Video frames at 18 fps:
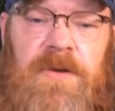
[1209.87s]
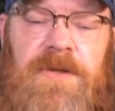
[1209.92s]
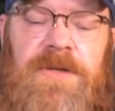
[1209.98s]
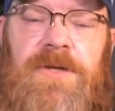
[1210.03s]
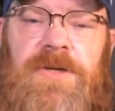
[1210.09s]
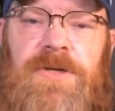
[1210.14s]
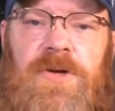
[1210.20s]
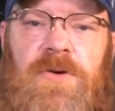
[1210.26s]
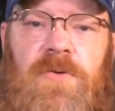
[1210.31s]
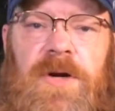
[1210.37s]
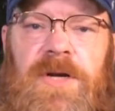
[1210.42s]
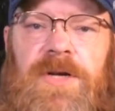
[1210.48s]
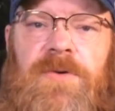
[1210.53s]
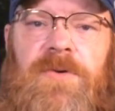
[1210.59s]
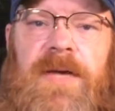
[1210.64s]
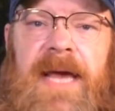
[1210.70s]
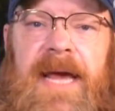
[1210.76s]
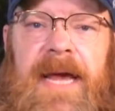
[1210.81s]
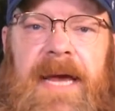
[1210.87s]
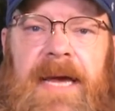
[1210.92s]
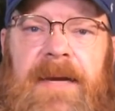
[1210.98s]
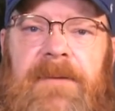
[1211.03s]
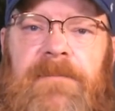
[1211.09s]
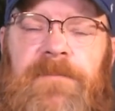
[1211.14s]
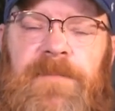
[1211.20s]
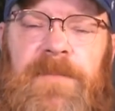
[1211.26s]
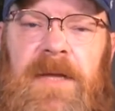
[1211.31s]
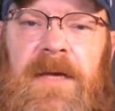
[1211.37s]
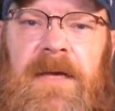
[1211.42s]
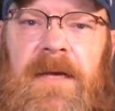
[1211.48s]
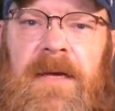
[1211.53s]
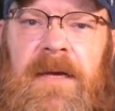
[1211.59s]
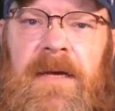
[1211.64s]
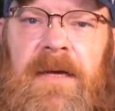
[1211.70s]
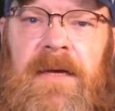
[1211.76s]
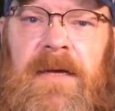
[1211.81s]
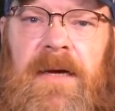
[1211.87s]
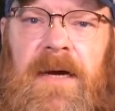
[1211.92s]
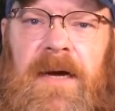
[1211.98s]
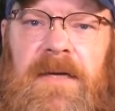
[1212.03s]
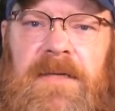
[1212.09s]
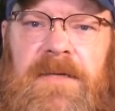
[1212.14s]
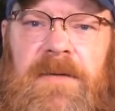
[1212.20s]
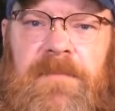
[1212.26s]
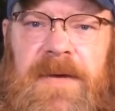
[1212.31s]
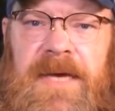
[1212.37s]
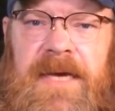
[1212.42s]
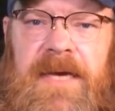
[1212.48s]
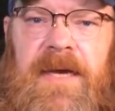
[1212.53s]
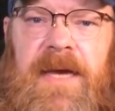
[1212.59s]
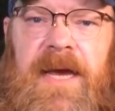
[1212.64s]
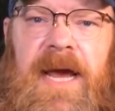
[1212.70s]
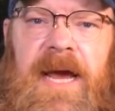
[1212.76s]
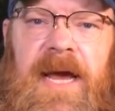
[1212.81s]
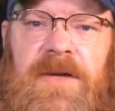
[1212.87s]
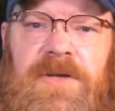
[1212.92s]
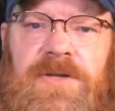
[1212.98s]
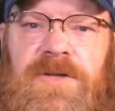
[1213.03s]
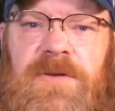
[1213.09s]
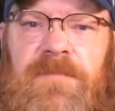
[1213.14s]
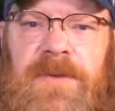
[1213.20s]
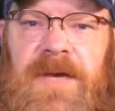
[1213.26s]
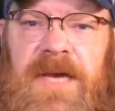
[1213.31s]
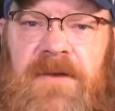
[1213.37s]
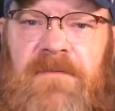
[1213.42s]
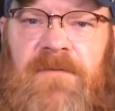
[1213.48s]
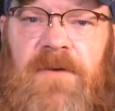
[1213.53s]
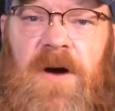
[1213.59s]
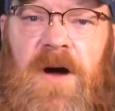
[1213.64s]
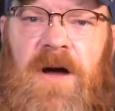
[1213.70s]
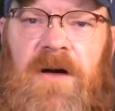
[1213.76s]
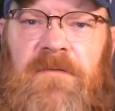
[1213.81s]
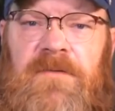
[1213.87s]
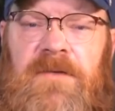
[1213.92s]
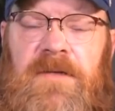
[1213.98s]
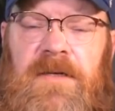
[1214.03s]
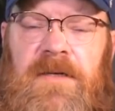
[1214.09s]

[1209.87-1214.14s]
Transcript: to do what you can to be engaged, to be involved,